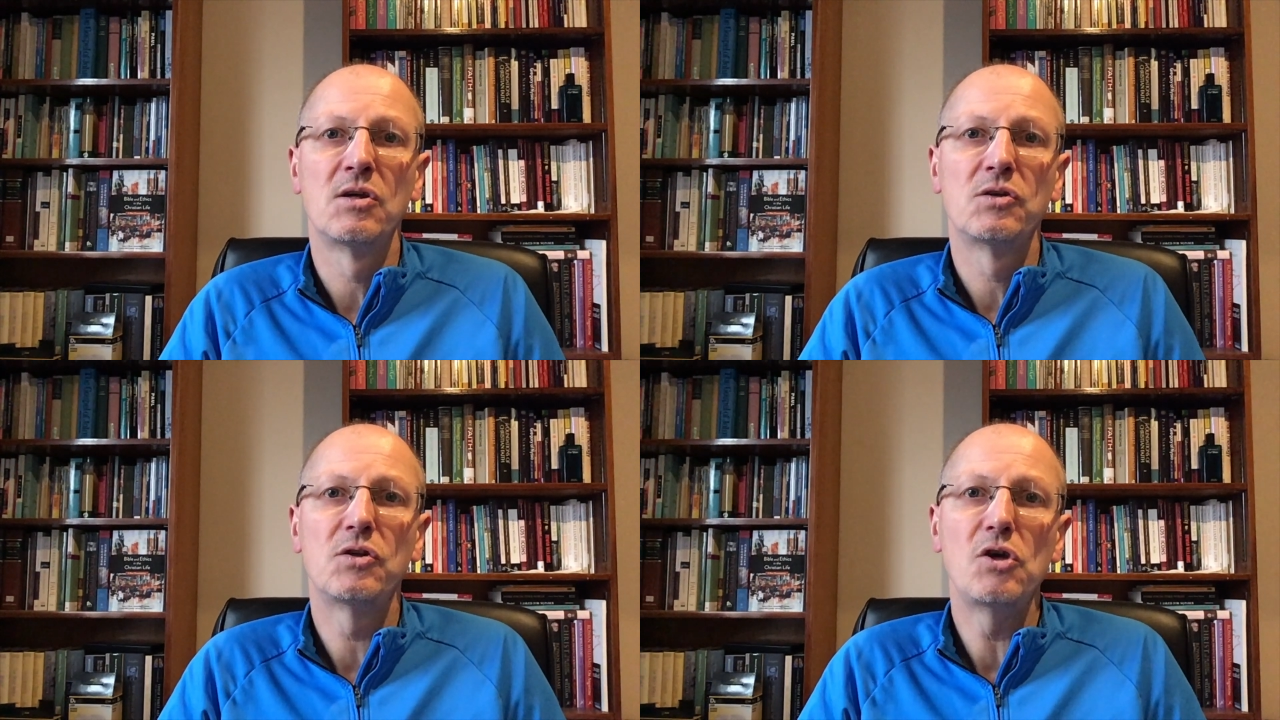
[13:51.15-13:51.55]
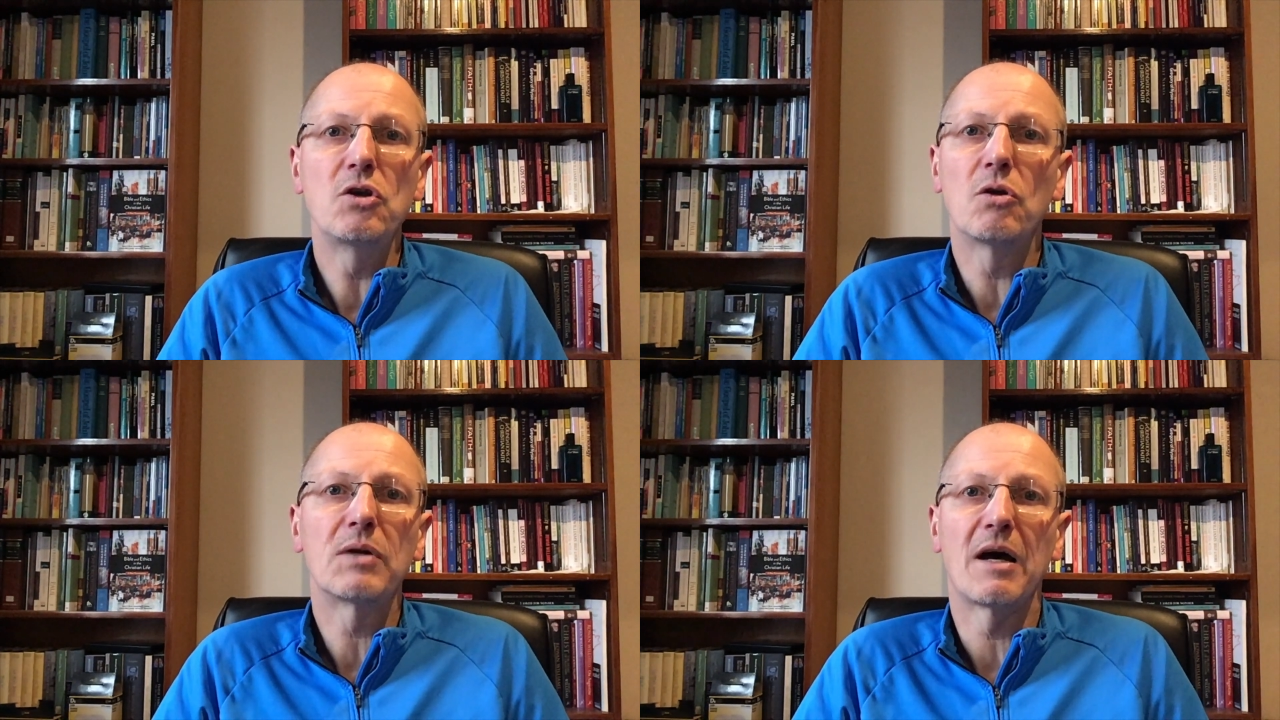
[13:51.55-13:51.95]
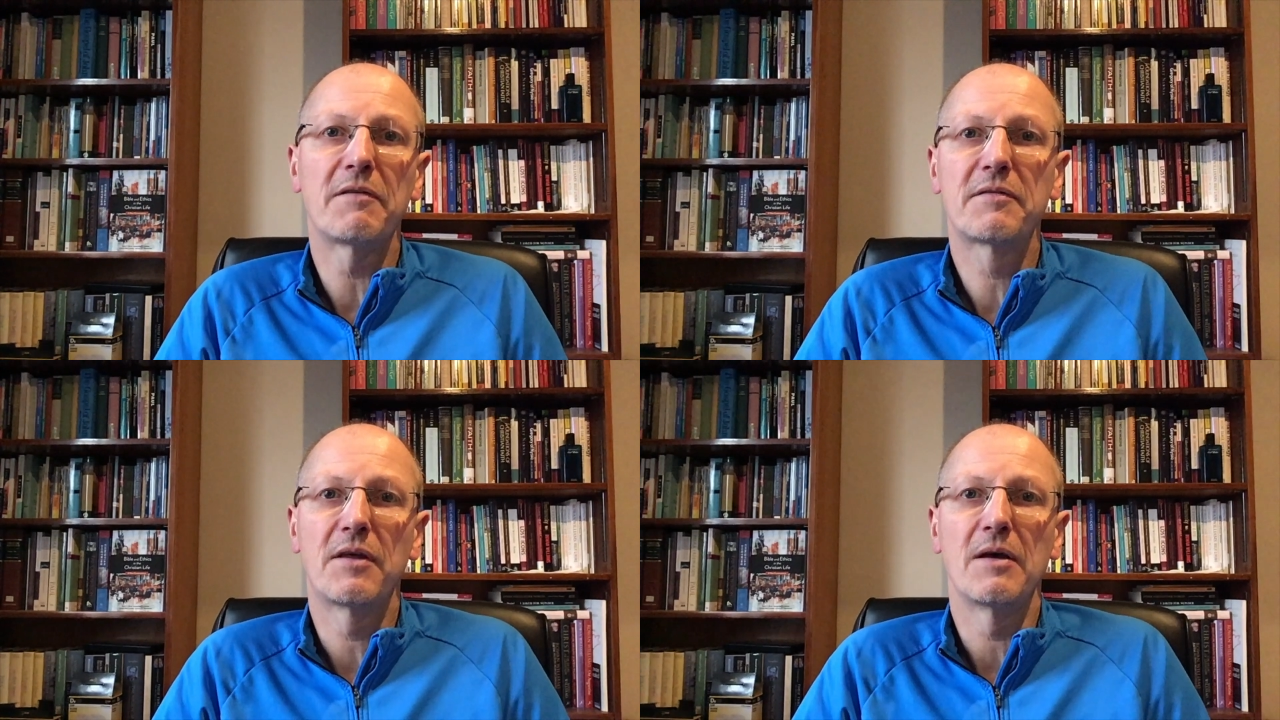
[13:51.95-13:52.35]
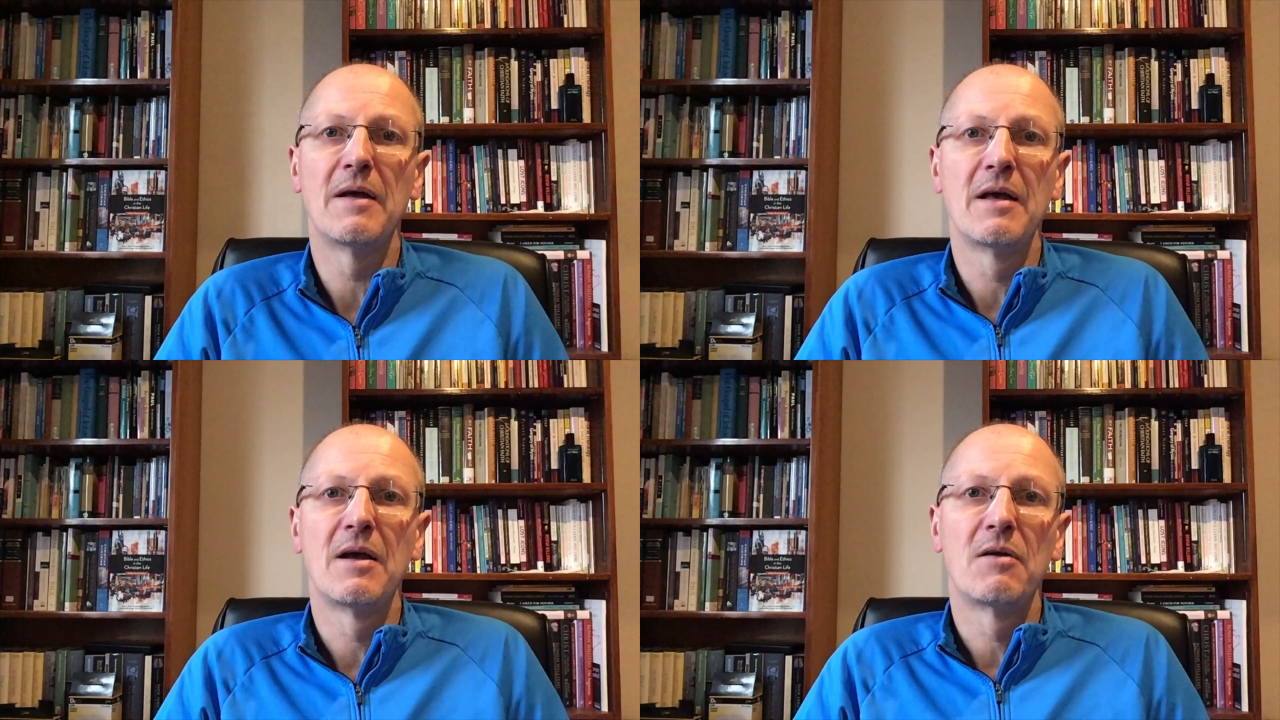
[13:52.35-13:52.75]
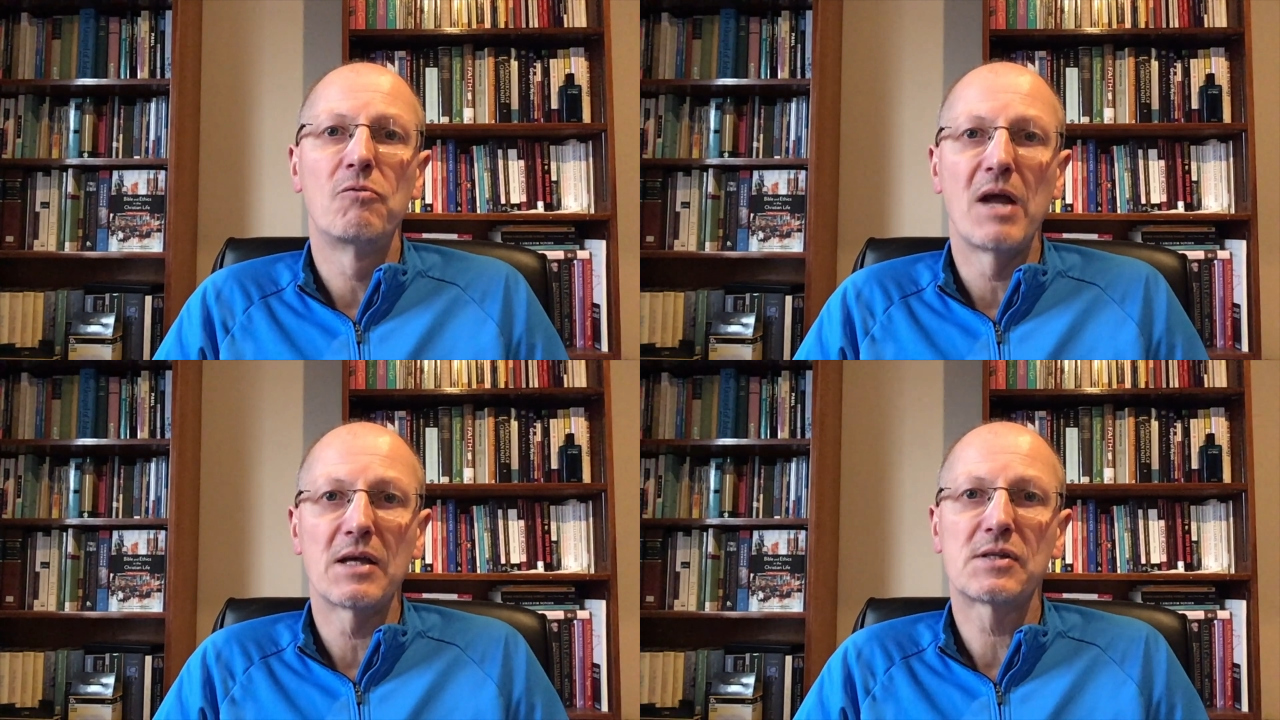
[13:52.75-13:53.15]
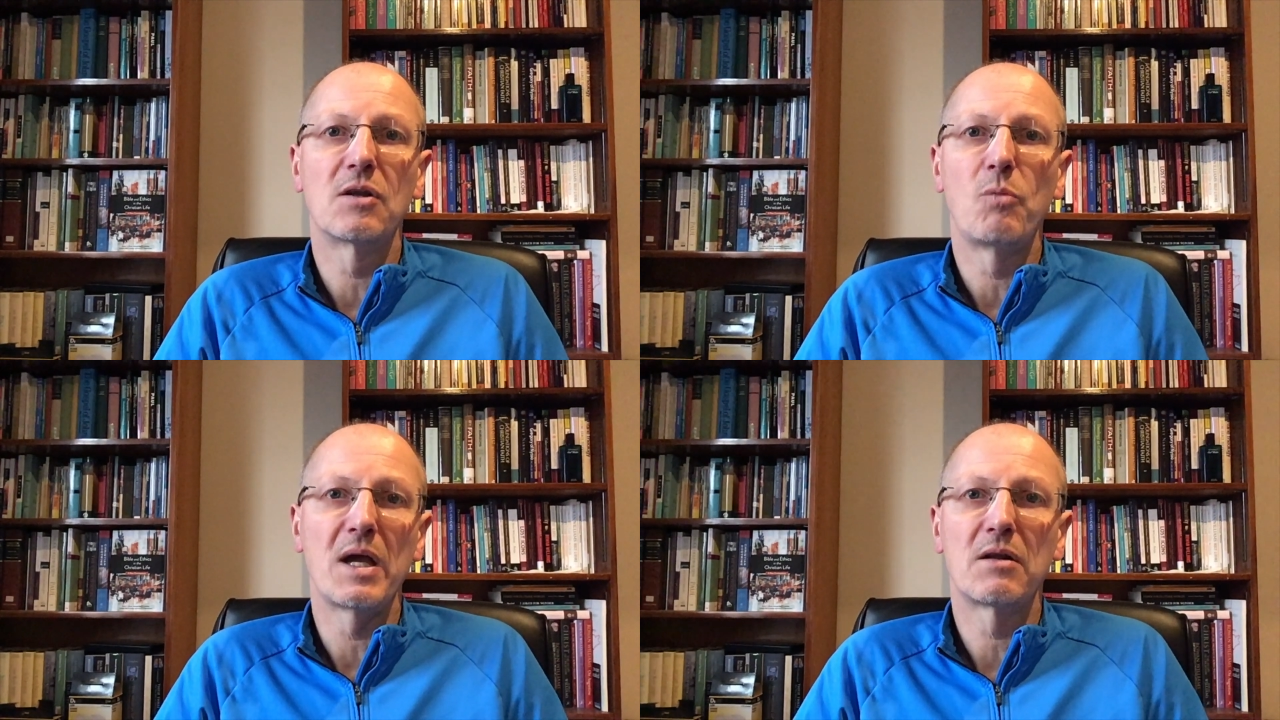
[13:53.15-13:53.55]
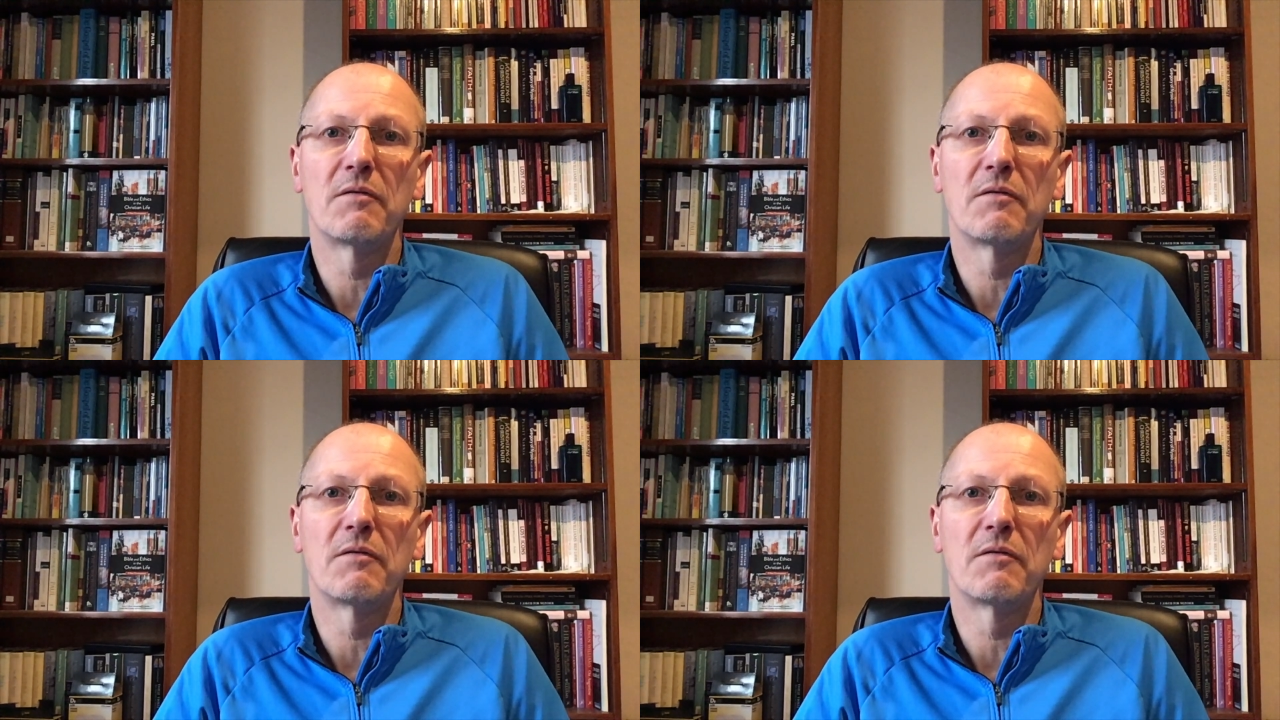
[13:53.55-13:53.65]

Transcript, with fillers: So you don't have to rest the weight